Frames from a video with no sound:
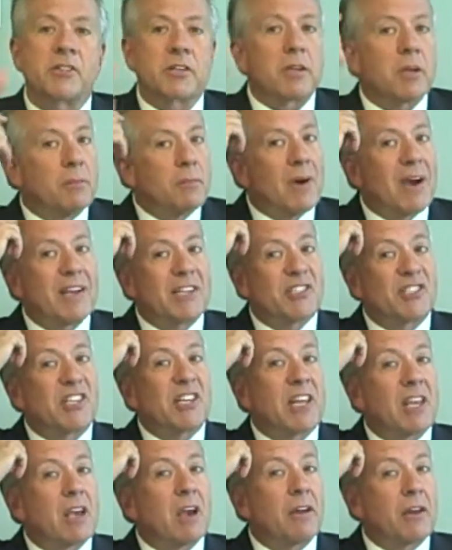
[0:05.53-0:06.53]
it's a combined
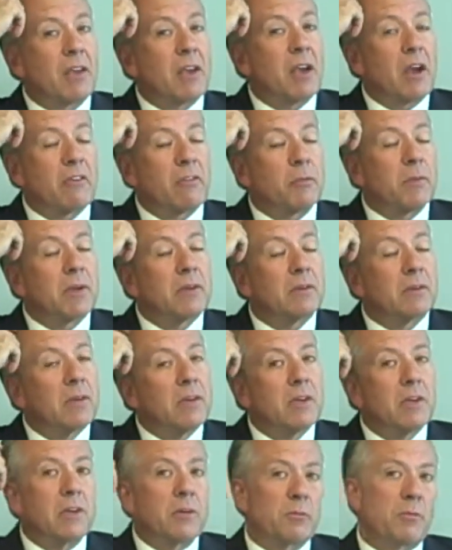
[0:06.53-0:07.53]
city-county government,
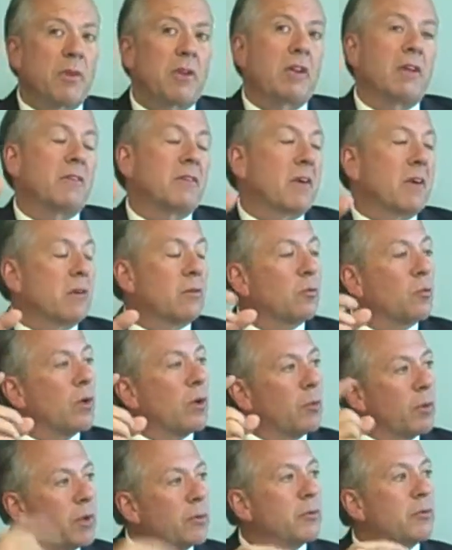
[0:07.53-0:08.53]
meaning that
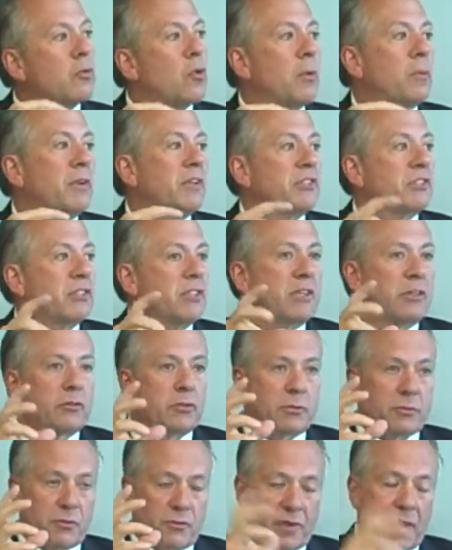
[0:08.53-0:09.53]
what we would normally see in
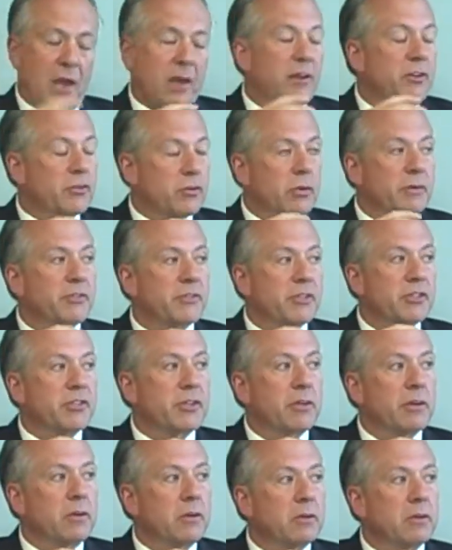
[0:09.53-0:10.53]
terms of county services
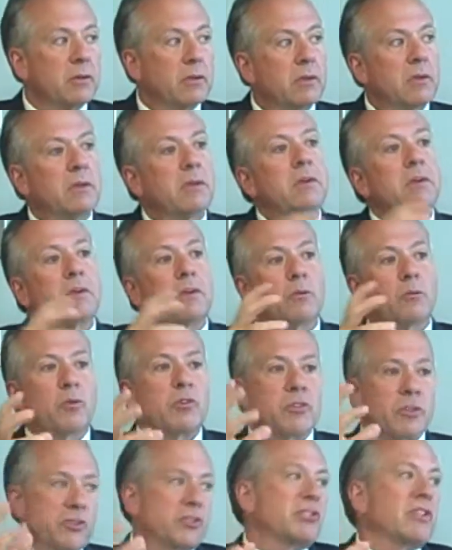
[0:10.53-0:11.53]
here,
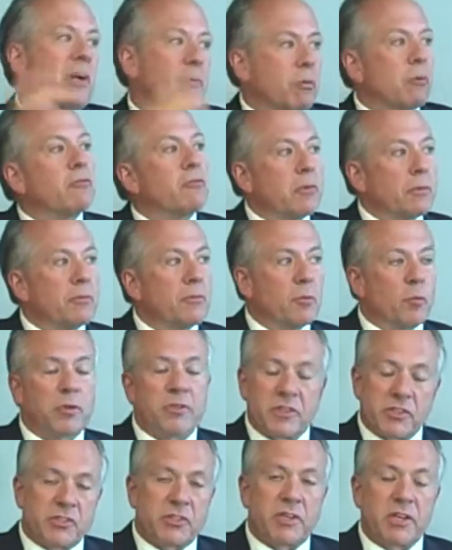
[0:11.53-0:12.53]
which are separate from
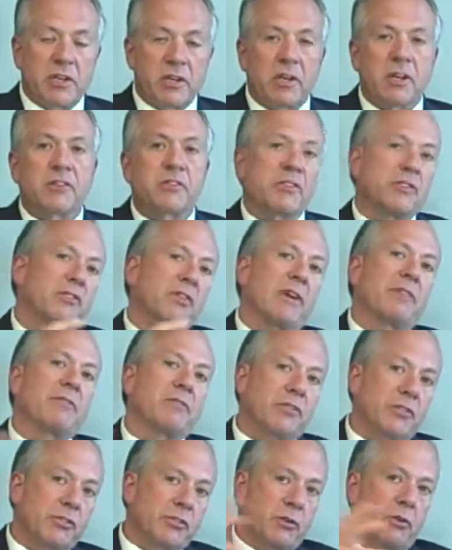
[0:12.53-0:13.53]
what the city does in San
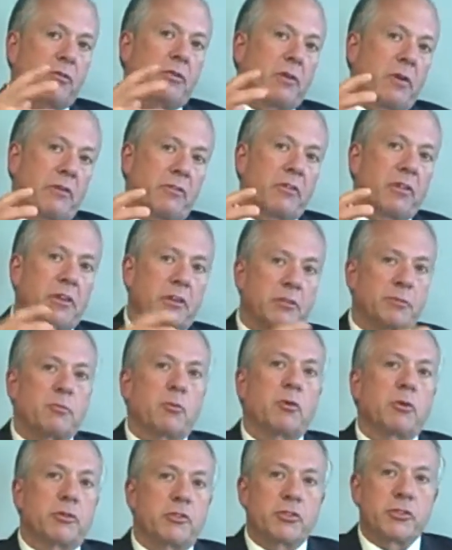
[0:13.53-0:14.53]
Francisco, that everything.
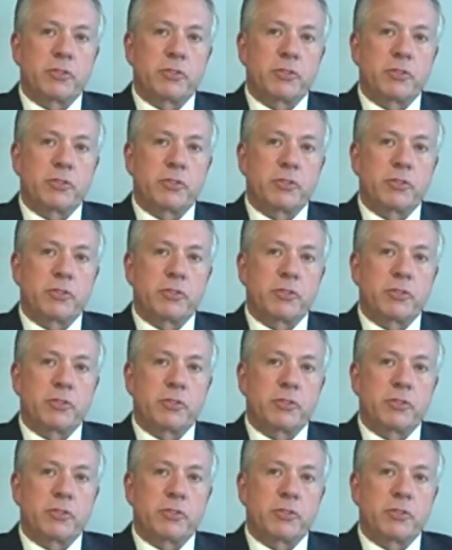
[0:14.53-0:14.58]
Uh-huh.